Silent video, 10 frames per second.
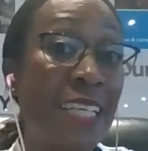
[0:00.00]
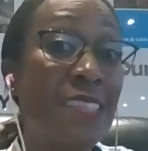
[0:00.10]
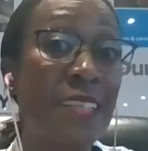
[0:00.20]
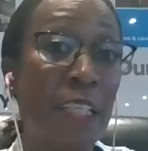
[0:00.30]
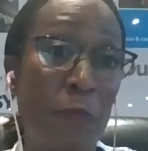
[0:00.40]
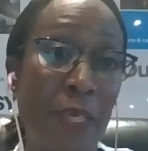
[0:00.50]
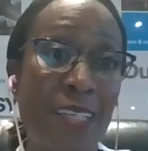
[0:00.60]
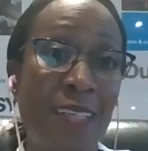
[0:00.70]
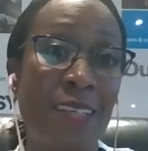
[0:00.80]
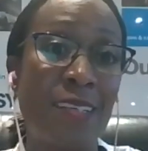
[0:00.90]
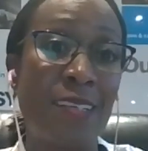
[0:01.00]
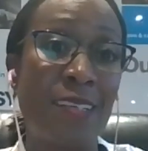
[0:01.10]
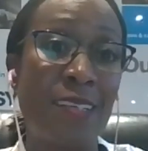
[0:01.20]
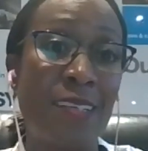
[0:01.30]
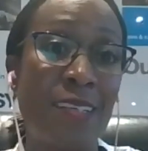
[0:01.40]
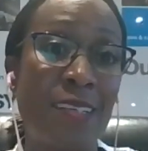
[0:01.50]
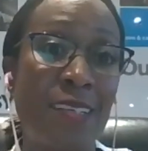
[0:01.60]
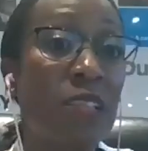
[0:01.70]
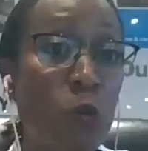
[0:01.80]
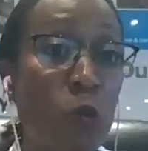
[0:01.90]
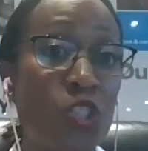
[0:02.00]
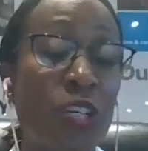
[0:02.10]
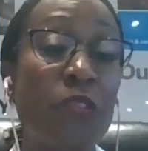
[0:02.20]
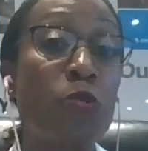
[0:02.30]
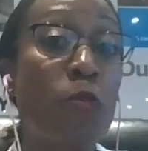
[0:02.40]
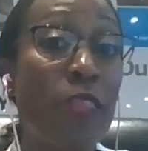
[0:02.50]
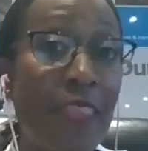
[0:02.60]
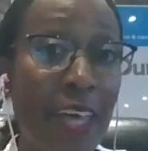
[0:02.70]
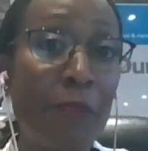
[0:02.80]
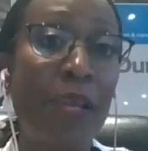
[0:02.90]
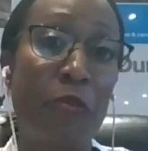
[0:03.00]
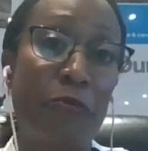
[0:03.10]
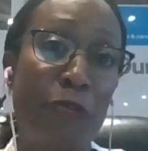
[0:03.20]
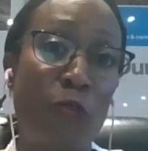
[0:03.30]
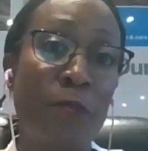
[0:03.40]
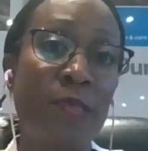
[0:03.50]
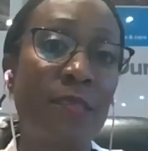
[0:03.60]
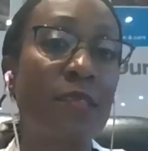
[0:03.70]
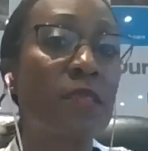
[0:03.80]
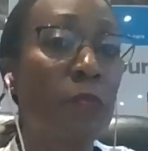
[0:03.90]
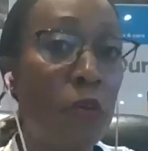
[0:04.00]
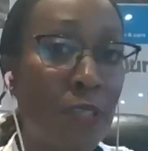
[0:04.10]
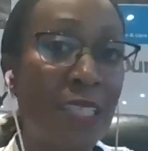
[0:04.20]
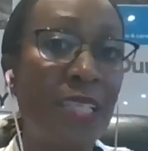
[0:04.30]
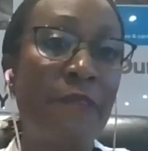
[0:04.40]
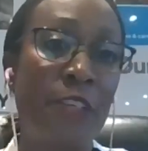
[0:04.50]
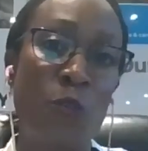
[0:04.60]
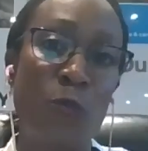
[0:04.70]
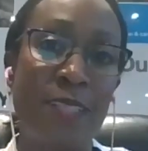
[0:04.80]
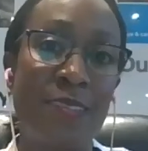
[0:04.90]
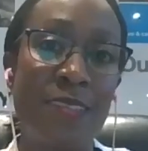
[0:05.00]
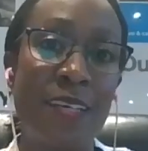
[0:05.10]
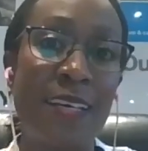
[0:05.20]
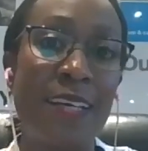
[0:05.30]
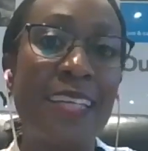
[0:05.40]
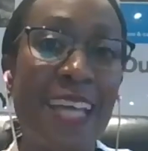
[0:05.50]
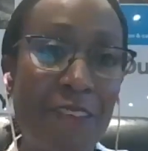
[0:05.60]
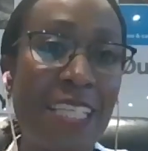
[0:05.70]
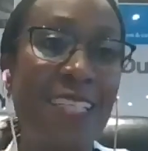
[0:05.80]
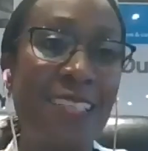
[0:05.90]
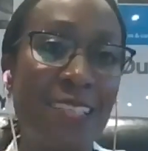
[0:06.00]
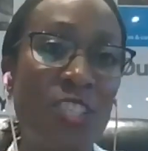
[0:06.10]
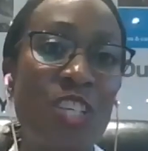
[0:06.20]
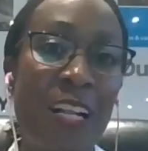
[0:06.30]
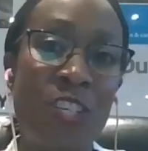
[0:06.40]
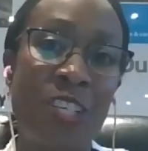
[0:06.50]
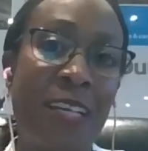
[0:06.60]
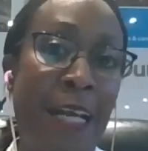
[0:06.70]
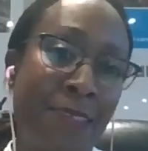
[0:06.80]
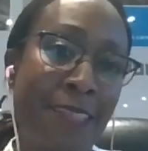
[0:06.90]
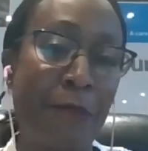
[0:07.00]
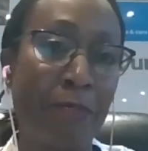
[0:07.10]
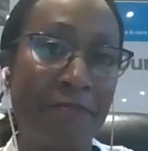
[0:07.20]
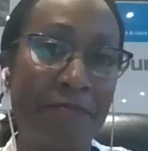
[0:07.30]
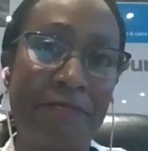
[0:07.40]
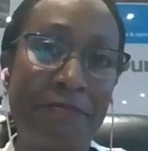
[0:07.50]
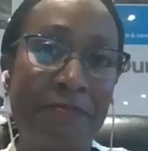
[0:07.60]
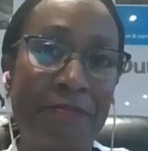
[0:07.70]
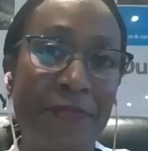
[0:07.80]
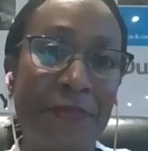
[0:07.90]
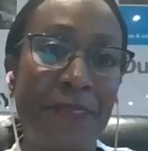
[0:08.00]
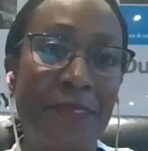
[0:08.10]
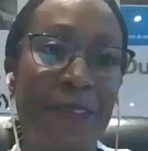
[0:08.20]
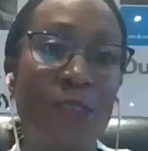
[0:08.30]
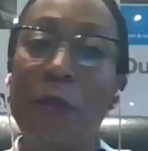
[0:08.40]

and Skillpik, that offer a solution through their platforms to support individuals navigating this challenging landscape. So